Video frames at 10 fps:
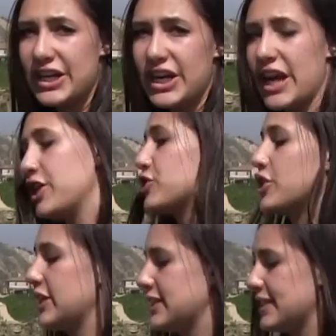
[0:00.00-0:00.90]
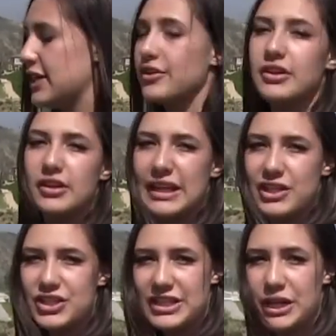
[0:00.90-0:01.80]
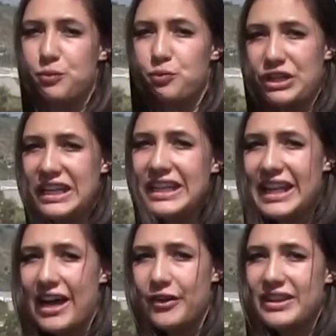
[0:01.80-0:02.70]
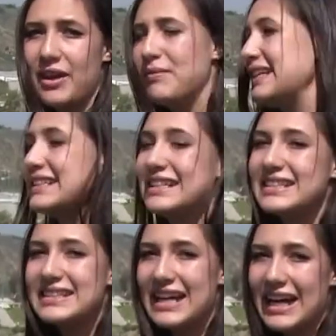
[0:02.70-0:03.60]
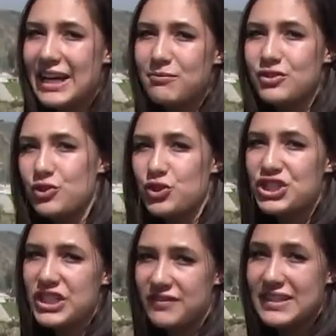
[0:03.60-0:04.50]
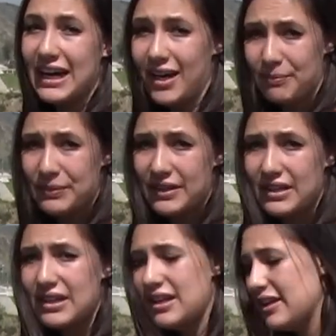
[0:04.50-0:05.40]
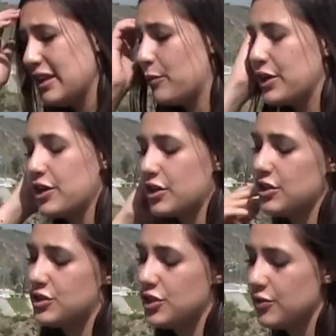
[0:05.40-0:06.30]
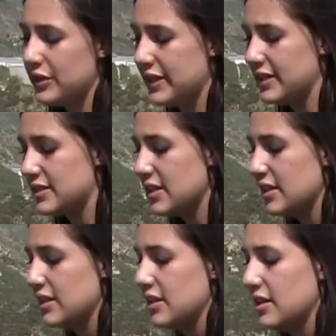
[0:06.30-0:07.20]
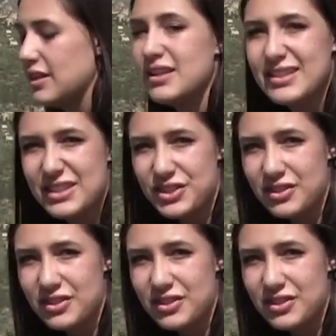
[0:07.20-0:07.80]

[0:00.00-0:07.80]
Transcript: gear and you're starting to hear the engine get really loud, that means it's time to shift up. Now what you're gonna do is, since